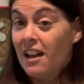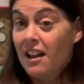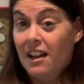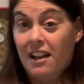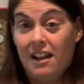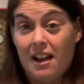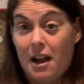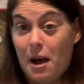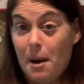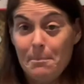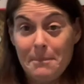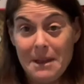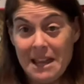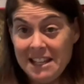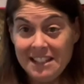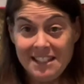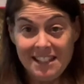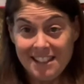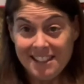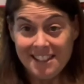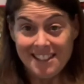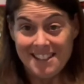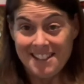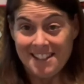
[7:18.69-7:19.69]

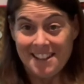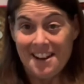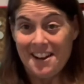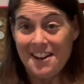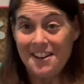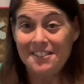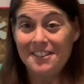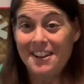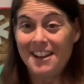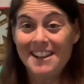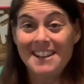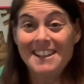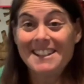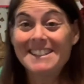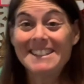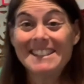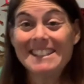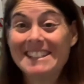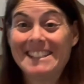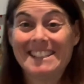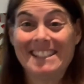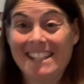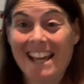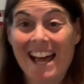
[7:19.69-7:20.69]
amazingly enough, is
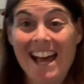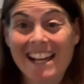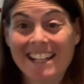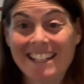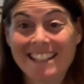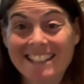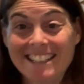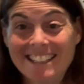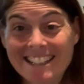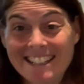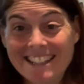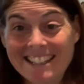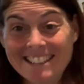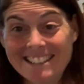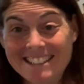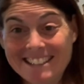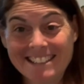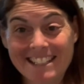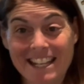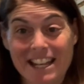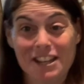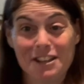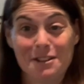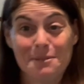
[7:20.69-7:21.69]
exactly the
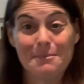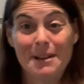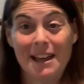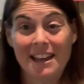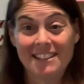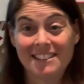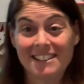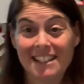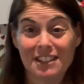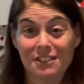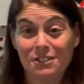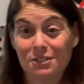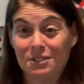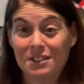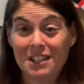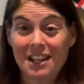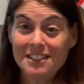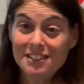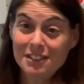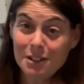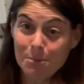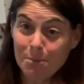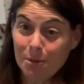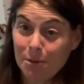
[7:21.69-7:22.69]
same as exercise
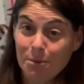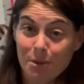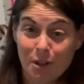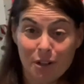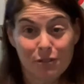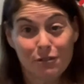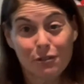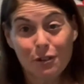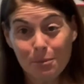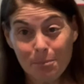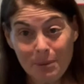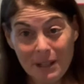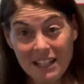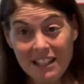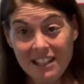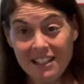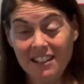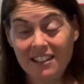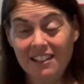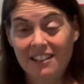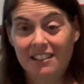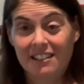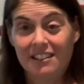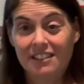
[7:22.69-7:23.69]
number 1 for B.
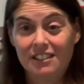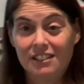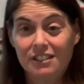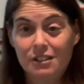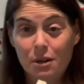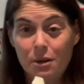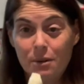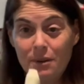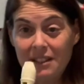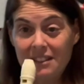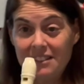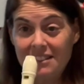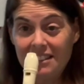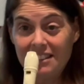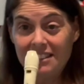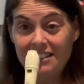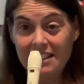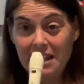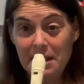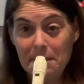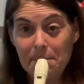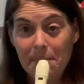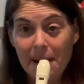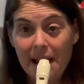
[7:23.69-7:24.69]
So it's the
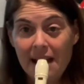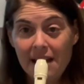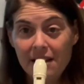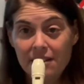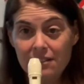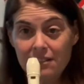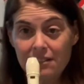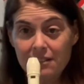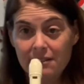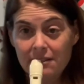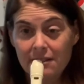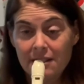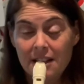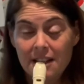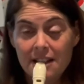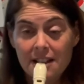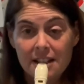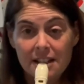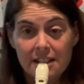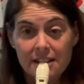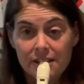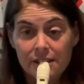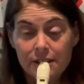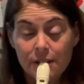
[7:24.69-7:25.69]
same pattern.
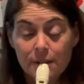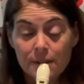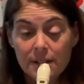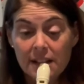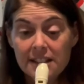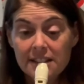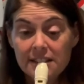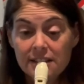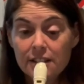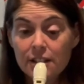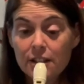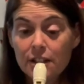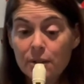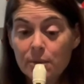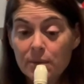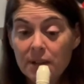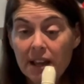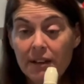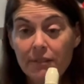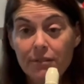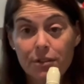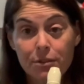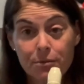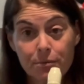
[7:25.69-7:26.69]
So let's look. We
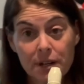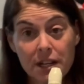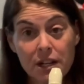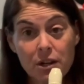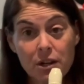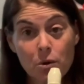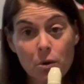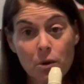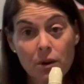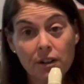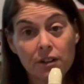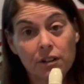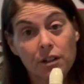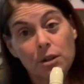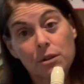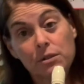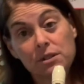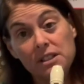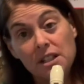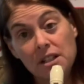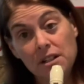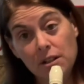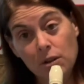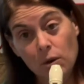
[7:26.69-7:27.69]
have 3 quarter notes
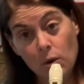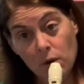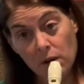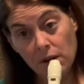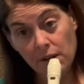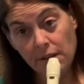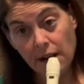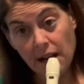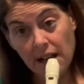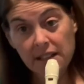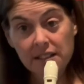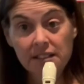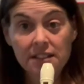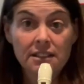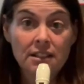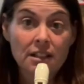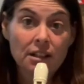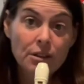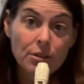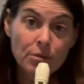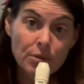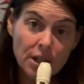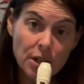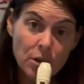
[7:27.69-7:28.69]
and a quarter rest,
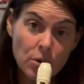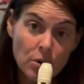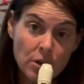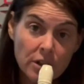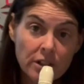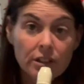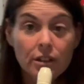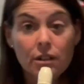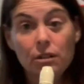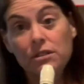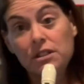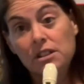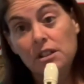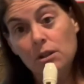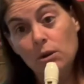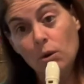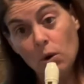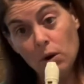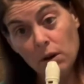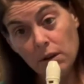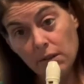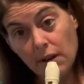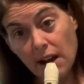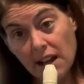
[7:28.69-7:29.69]
3 quarter notes and a
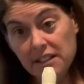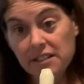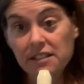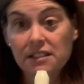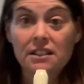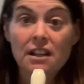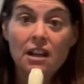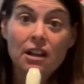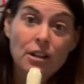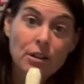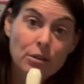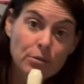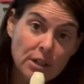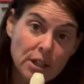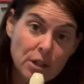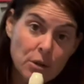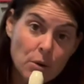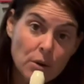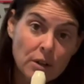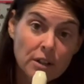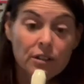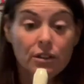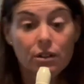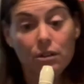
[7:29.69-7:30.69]
quarter rest, 3
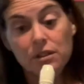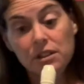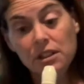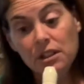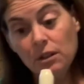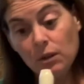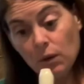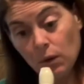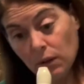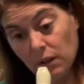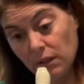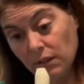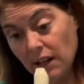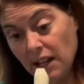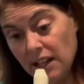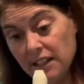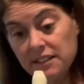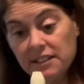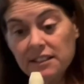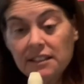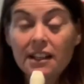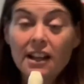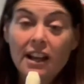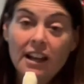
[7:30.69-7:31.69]
quarter notes and a quarter rest,
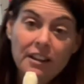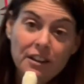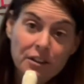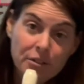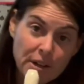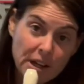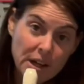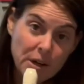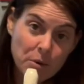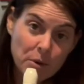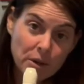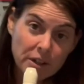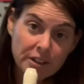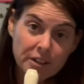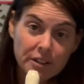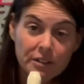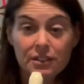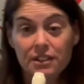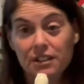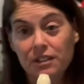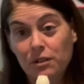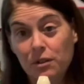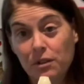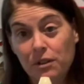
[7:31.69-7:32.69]
and 3 quarter notes and
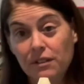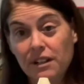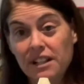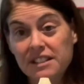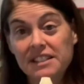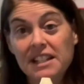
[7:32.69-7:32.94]
a quarter rest.